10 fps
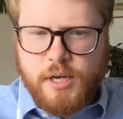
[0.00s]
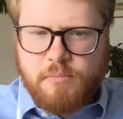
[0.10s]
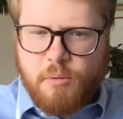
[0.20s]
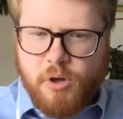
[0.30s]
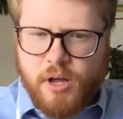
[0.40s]

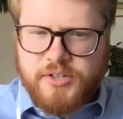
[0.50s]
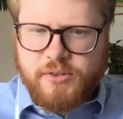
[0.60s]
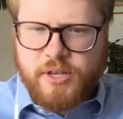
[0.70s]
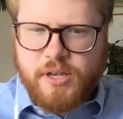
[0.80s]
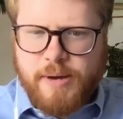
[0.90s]
But we'll also
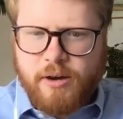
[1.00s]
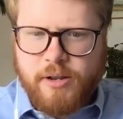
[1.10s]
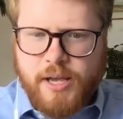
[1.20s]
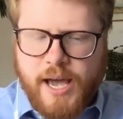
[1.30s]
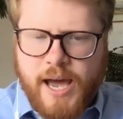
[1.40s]
think about
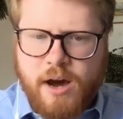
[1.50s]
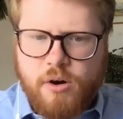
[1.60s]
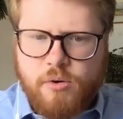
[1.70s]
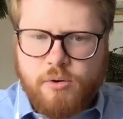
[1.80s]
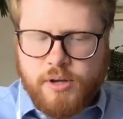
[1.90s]

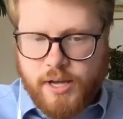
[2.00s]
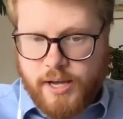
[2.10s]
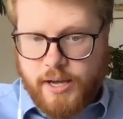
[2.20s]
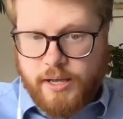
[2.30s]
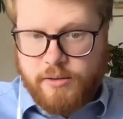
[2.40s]
how
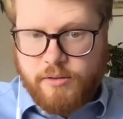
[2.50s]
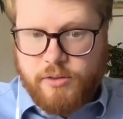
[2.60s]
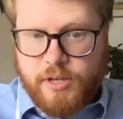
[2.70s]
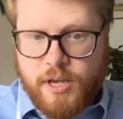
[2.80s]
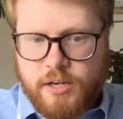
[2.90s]

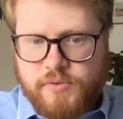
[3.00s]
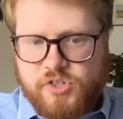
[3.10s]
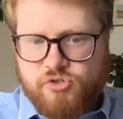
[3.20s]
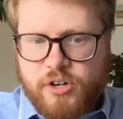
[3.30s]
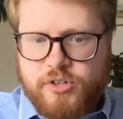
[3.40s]
the kind of
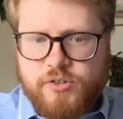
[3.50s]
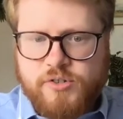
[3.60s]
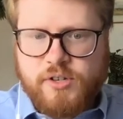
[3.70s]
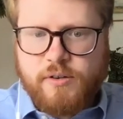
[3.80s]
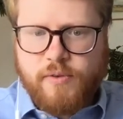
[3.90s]
structures
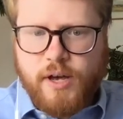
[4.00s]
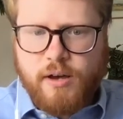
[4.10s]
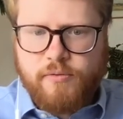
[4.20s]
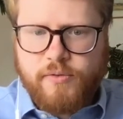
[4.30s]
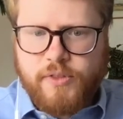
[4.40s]

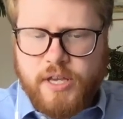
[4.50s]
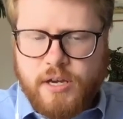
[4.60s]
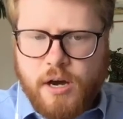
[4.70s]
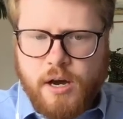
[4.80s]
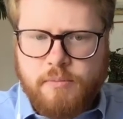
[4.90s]
of the
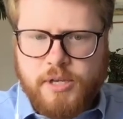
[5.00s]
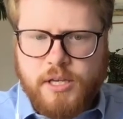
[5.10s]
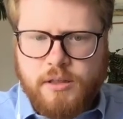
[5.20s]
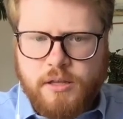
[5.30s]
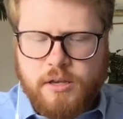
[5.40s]
economy
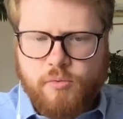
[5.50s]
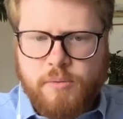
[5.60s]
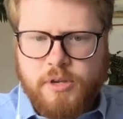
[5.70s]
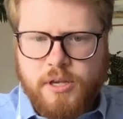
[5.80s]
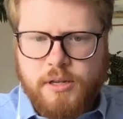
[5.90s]
in the
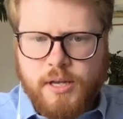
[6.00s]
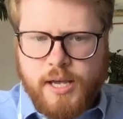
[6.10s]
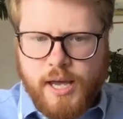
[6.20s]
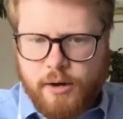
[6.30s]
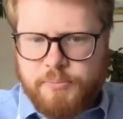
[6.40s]
Caribbean
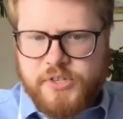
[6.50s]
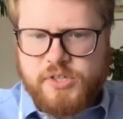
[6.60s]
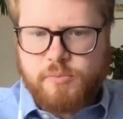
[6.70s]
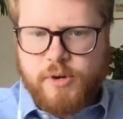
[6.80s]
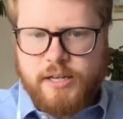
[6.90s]
helped to
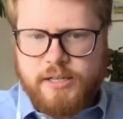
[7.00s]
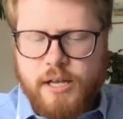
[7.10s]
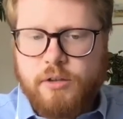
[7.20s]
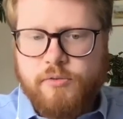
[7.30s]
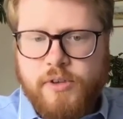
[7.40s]
spread
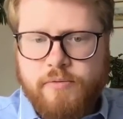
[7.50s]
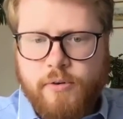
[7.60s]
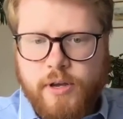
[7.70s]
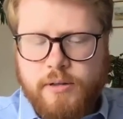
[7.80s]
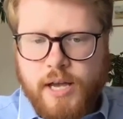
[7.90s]
yellow fever
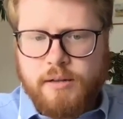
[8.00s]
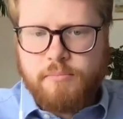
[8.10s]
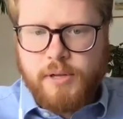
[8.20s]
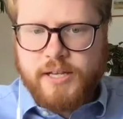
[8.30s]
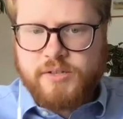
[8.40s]
and
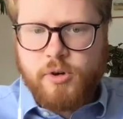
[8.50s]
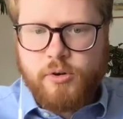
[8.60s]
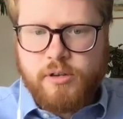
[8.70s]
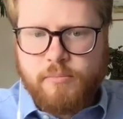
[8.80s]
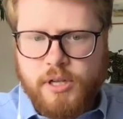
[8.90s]

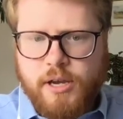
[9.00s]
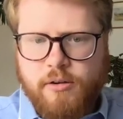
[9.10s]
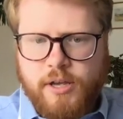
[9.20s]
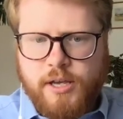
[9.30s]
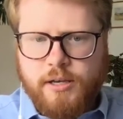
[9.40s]
plasmodium
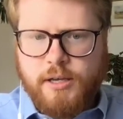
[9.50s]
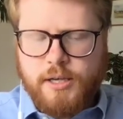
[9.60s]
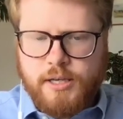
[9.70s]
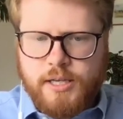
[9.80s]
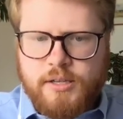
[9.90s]
malaria
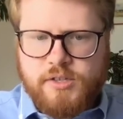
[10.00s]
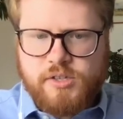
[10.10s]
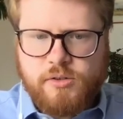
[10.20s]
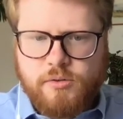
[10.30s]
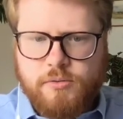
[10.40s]

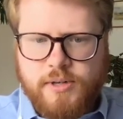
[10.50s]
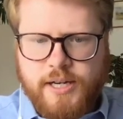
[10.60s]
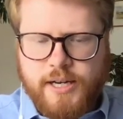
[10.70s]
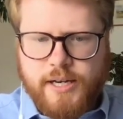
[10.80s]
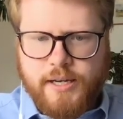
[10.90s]
into
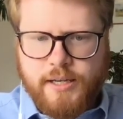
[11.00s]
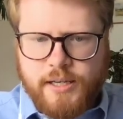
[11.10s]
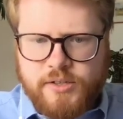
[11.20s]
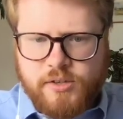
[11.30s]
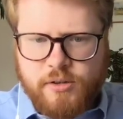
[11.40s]

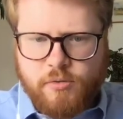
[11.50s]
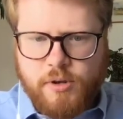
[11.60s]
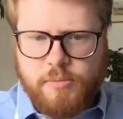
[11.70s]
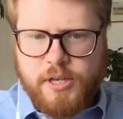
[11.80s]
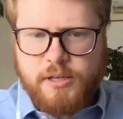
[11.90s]
the
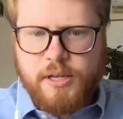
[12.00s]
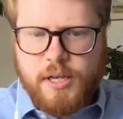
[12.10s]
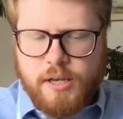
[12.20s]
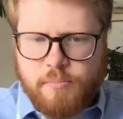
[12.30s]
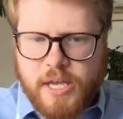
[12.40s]
Caribbean,
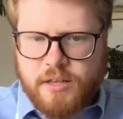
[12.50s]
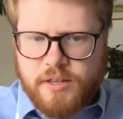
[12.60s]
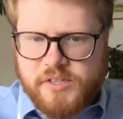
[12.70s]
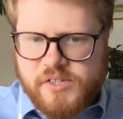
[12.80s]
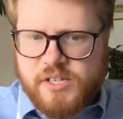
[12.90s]
making the
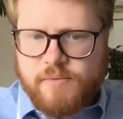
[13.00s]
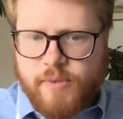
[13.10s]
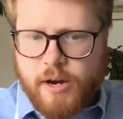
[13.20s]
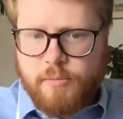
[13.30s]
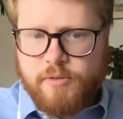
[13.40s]
disease
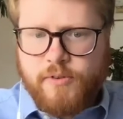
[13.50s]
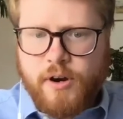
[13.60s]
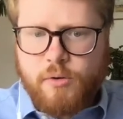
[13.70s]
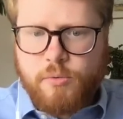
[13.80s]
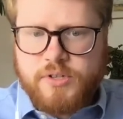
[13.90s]
environment
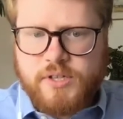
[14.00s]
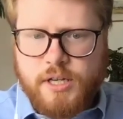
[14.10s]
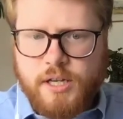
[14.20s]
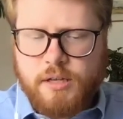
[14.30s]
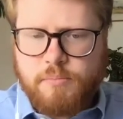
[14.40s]
far worse than
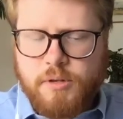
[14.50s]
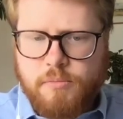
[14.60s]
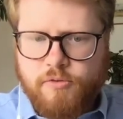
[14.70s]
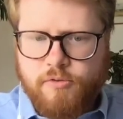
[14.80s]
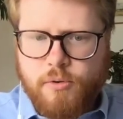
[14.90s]
it had been
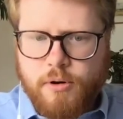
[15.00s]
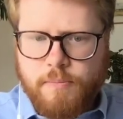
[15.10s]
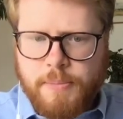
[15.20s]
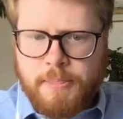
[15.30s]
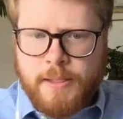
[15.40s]
before.
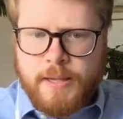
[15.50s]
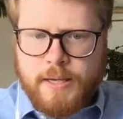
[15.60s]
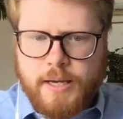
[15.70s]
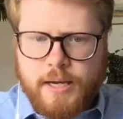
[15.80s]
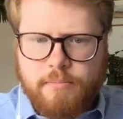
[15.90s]

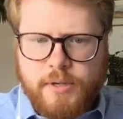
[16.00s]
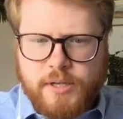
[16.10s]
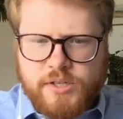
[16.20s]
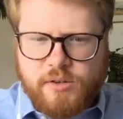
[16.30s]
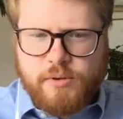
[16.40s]

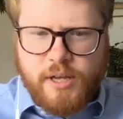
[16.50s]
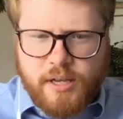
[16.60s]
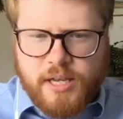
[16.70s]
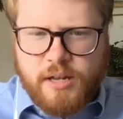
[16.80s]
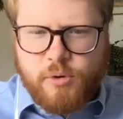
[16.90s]
So
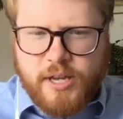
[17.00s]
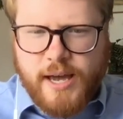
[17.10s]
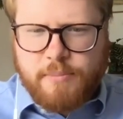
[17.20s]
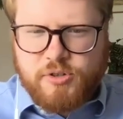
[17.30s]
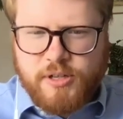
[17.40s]
again, we're
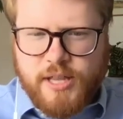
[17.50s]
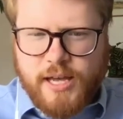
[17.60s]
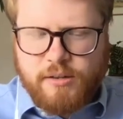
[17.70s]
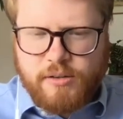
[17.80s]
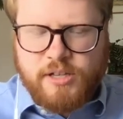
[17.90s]
capturing
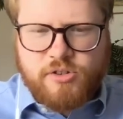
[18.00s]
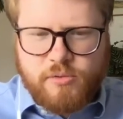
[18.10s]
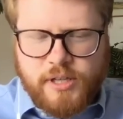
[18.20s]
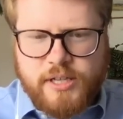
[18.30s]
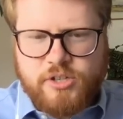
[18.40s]
that
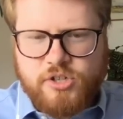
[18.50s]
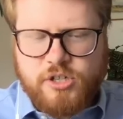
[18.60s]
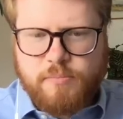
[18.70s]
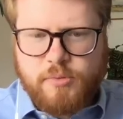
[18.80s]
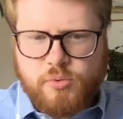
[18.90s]

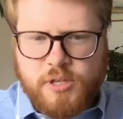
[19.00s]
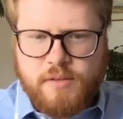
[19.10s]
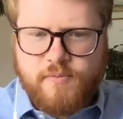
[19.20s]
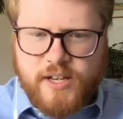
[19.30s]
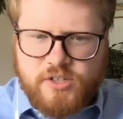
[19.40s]
interrelationship between
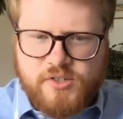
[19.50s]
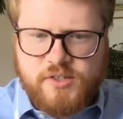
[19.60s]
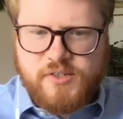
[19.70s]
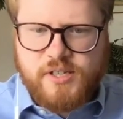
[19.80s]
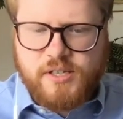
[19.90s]
infectious
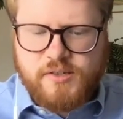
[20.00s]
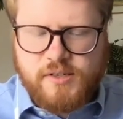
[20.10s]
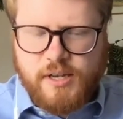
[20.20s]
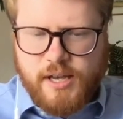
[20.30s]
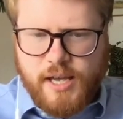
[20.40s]
disease
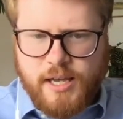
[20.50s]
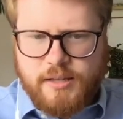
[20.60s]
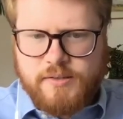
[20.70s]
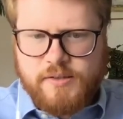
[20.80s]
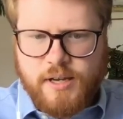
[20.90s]

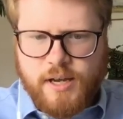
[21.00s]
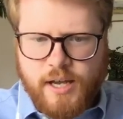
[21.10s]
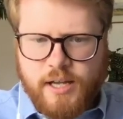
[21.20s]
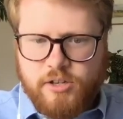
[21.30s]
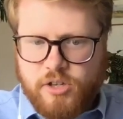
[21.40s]
and
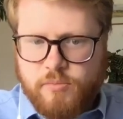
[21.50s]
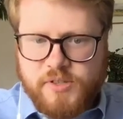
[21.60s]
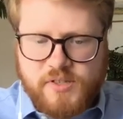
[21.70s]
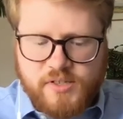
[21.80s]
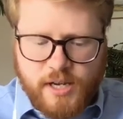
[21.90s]
human
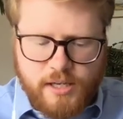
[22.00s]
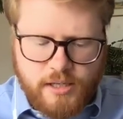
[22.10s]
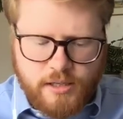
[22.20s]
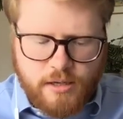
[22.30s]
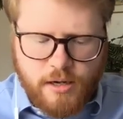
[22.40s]
society
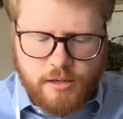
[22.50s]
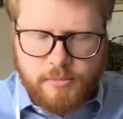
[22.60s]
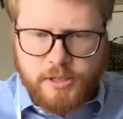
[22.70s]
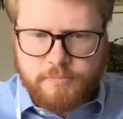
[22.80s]
and economy.